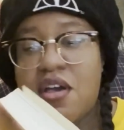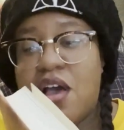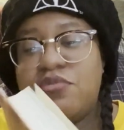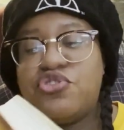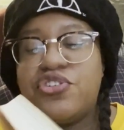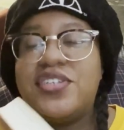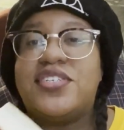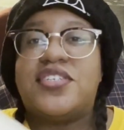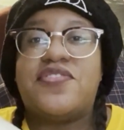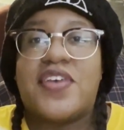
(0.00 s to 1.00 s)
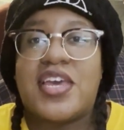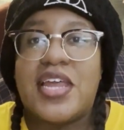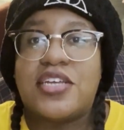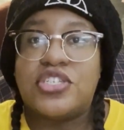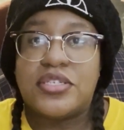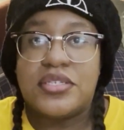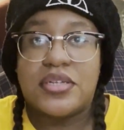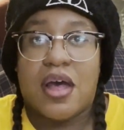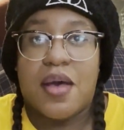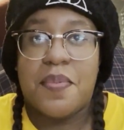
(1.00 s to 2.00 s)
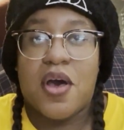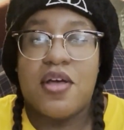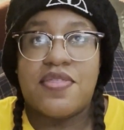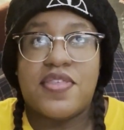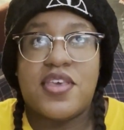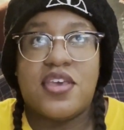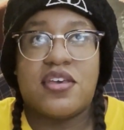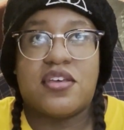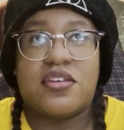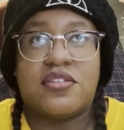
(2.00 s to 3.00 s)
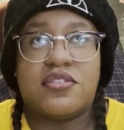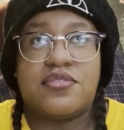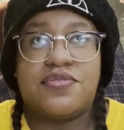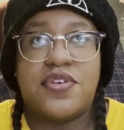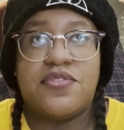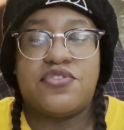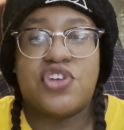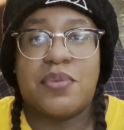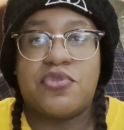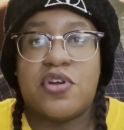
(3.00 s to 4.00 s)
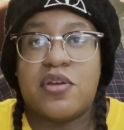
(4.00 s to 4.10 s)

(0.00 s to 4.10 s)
I'm trying to see if I can actually stop on the 5th chapter.